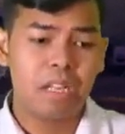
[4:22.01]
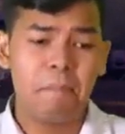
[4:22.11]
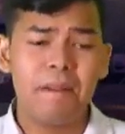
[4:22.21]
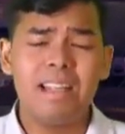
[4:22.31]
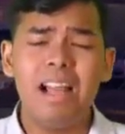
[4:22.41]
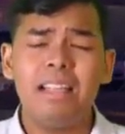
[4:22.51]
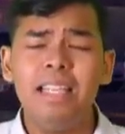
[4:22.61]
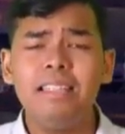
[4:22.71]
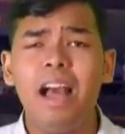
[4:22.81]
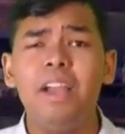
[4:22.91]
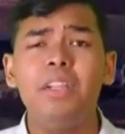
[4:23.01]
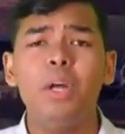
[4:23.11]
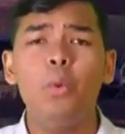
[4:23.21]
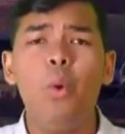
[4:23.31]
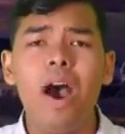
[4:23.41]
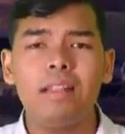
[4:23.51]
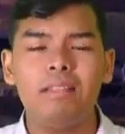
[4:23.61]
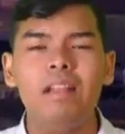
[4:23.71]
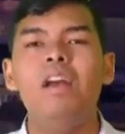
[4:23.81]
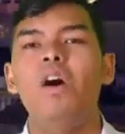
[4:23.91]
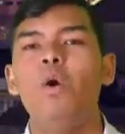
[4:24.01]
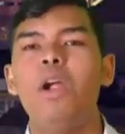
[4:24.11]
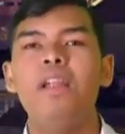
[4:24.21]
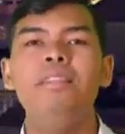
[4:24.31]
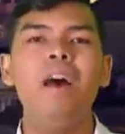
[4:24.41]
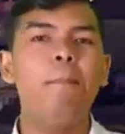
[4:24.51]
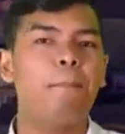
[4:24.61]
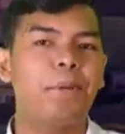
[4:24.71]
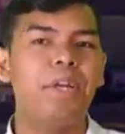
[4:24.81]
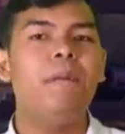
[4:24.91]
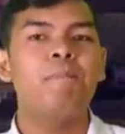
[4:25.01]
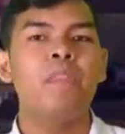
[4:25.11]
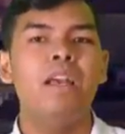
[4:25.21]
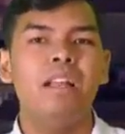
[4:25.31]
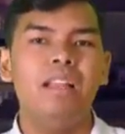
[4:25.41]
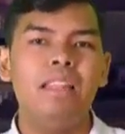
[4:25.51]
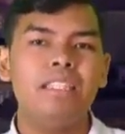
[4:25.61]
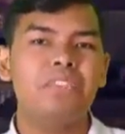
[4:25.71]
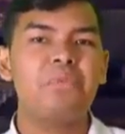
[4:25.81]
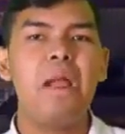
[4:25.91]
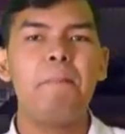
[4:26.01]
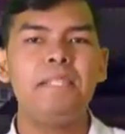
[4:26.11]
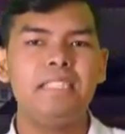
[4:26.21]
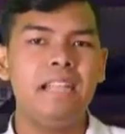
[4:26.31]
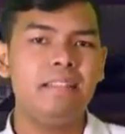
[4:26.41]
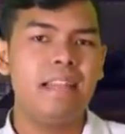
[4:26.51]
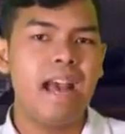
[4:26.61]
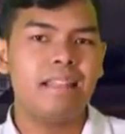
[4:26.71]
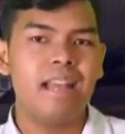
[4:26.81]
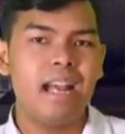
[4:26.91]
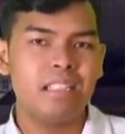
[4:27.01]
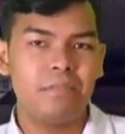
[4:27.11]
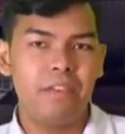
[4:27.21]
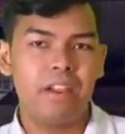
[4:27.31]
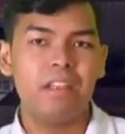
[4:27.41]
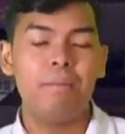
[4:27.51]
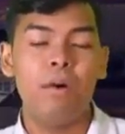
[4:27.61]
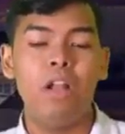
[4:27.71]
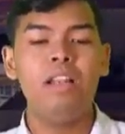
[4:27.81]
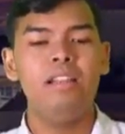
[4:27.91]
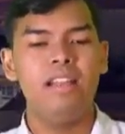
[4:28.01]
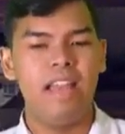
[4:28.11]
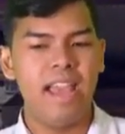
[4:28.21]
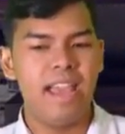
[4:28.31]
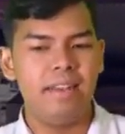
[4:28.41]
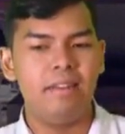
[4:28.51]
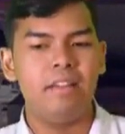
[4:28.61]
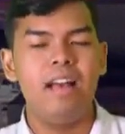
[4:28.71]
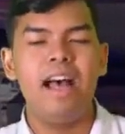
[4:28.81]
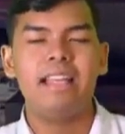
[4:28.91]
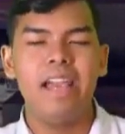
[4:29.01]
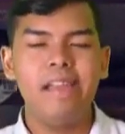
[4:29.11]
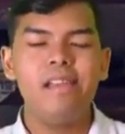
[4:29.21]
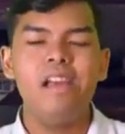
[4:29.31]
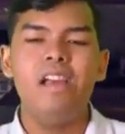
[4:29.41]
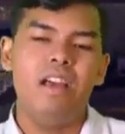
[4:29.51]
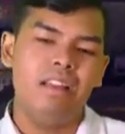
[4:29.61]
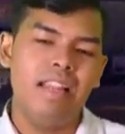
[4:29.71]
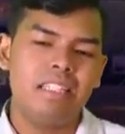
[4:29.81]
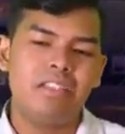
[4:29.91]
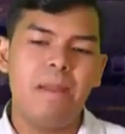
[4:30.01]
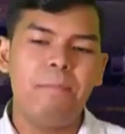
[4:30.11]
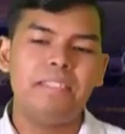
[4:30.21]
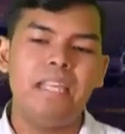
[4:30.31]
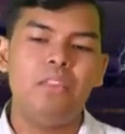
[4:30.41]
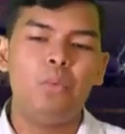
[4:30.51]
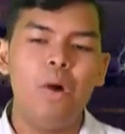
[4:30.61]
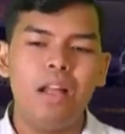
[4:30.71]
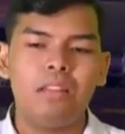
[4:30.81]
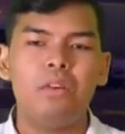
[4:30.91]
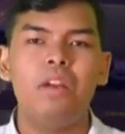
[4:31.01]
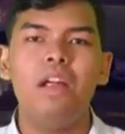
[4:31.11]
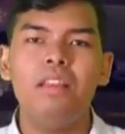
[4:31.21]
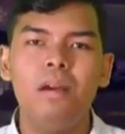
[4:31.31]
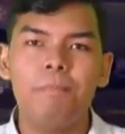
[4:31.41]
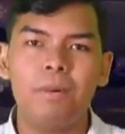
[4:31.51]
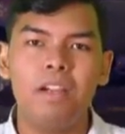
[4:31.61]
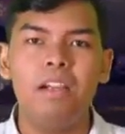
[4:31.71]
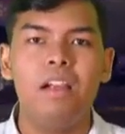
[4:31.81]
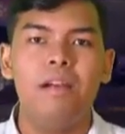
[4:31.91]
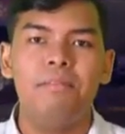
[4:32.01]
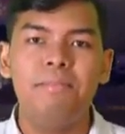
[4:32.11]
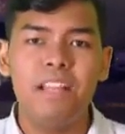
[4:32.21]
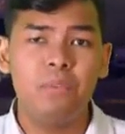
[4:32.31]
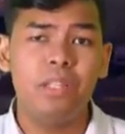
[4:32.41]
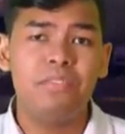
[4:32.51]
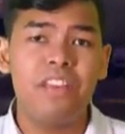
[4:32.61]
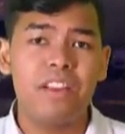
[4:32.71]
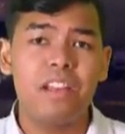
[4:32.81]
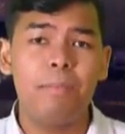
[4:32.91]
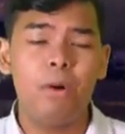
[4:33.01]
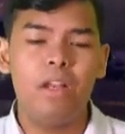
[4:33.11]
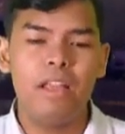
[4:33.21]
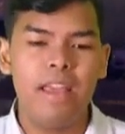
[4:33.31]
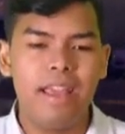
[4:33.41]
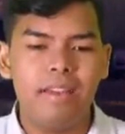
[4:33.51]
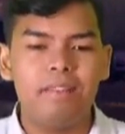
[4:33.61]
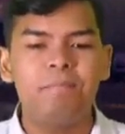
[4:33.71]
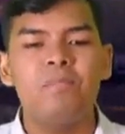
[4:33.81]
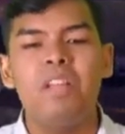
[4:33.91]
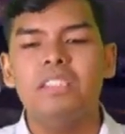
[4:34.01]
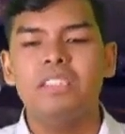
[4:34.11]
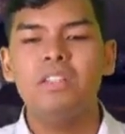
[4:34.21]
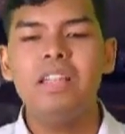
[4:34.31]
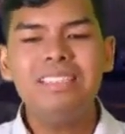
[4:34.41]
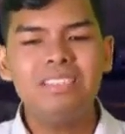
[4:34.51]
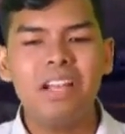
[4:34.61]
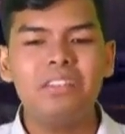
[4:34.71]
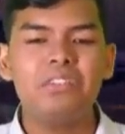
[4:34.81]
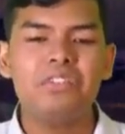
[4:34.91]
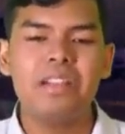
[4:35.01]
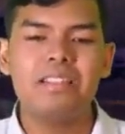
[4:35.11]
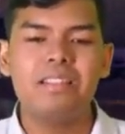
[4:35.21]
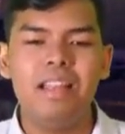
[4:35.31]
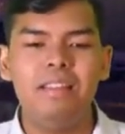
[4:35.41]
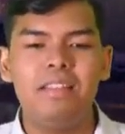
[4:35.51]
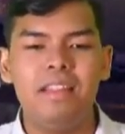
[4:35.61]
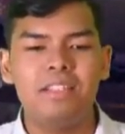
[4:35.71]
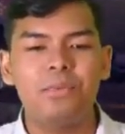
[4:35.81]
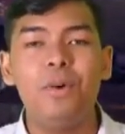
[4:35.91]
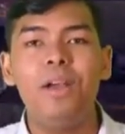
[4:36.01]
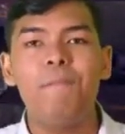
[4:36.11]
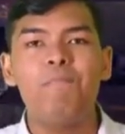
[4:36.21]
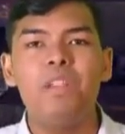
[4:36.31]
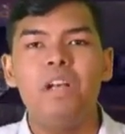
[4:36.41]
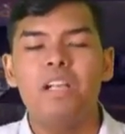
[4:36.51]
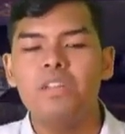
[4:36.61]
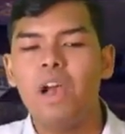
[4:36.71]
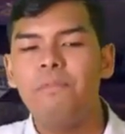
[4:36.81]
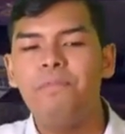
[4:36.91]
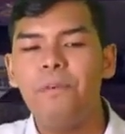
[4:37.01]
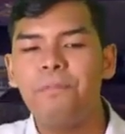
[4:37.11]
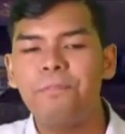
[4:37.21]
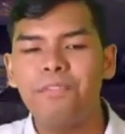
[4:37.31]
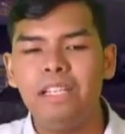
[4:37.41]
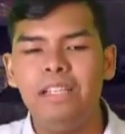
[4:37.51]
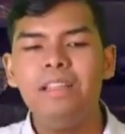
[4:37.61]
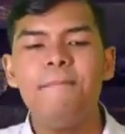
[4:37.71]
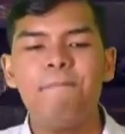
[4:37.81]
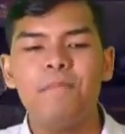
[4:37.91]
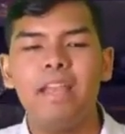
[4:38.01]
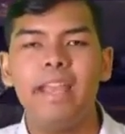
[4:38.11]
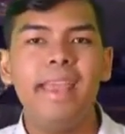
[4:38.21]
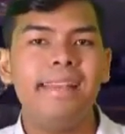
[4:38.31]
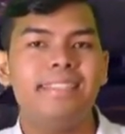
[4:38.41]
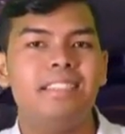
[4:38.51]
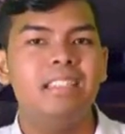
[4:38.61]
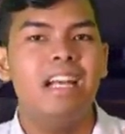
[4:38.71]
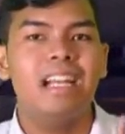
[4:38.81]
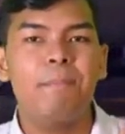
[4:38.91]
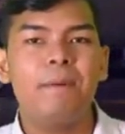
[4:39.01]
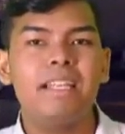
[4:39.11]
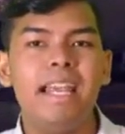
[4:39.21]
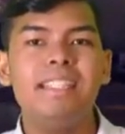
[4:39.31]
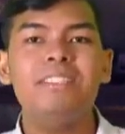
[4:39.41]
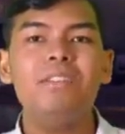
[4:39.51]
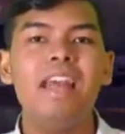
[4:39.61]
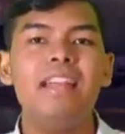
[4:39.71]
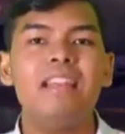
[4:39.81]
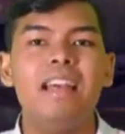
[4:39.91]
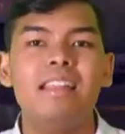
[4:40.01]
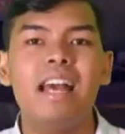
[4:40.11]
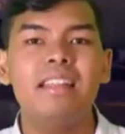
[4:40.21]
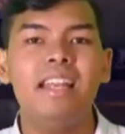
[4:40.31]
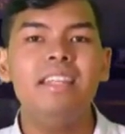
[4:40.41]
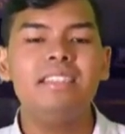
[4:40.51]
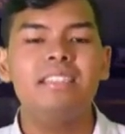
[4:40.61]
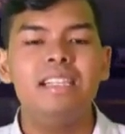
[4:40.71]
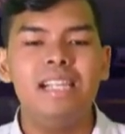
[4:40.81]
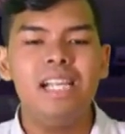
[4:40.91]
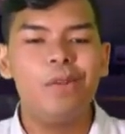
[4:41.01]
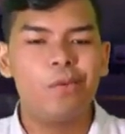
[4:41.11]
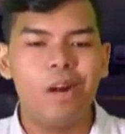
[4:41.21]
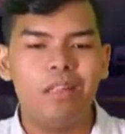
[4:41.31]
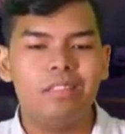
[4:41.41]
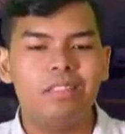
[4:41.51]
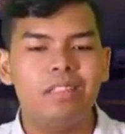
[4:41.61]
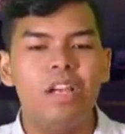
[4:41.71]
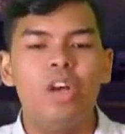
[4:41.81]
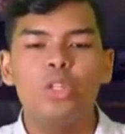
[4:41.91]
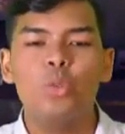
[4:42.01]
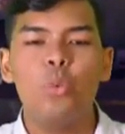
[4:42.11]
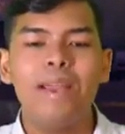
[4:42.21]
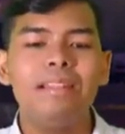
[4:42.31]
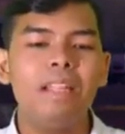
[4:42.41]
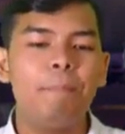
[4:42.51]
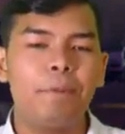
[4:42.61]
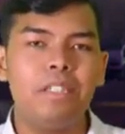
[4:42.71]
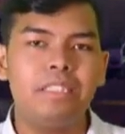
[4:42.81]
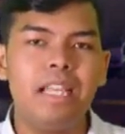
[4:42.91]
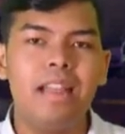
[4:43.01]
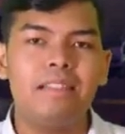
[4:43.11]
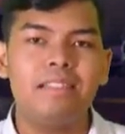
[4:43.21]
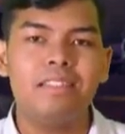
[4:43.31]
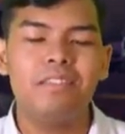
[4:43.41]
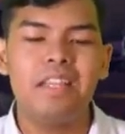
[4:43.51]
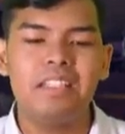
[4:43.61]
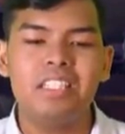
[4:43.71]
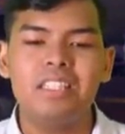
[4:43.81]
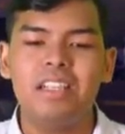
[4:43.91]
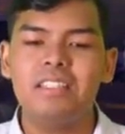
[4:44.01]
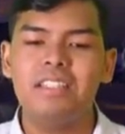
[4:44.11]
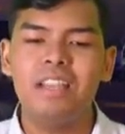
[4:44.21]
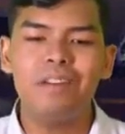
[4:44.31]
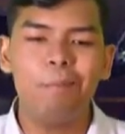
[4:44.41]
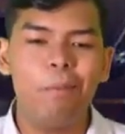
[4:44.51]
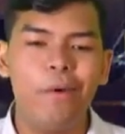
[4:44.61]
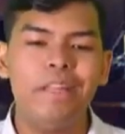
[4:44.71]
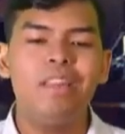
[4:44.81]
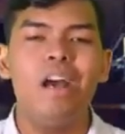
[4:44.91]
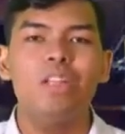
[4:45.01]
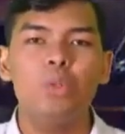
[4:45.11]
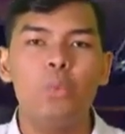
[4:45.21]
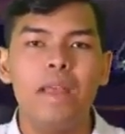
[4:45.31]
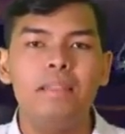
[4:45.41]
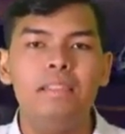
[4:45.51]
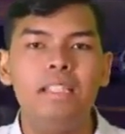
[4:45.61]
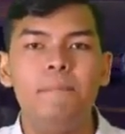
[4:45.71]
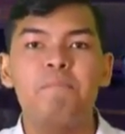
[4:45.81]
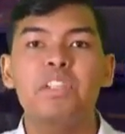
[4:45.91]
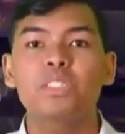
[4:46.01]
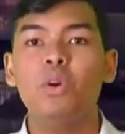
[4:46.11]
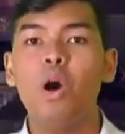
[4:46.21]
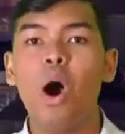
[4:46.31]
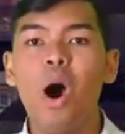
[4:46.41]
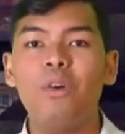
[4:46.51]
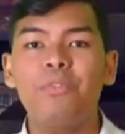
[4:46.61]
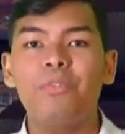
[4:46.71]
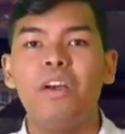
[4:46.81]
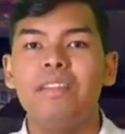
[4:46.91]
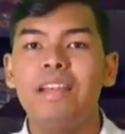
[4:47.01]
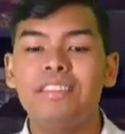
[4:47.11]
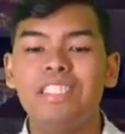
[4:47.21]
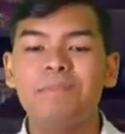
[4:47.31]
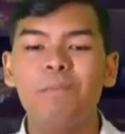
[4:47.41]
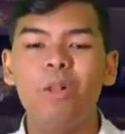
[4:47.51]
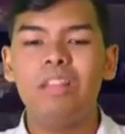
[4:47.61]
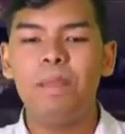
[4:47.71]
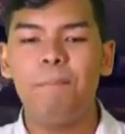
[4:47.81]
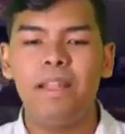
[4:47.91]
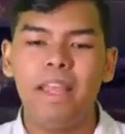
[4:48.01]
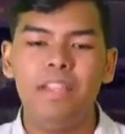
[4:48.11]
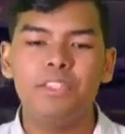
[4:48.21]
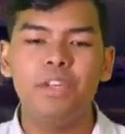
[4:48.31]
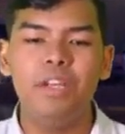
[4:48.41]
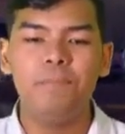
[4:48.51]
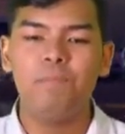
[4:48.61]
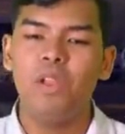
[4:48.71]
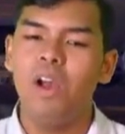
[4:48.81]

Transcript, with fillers: Kapag nakakita kayo ng what or a number, let's represent that as variable n. Again, let's represent what or a number by, with variable n. So, let's try to translate this one. So, you have fifteen is. Kapag is ulit, that is equals. twenty percent. So, that's zero point two zero. So, off. That's multiplication.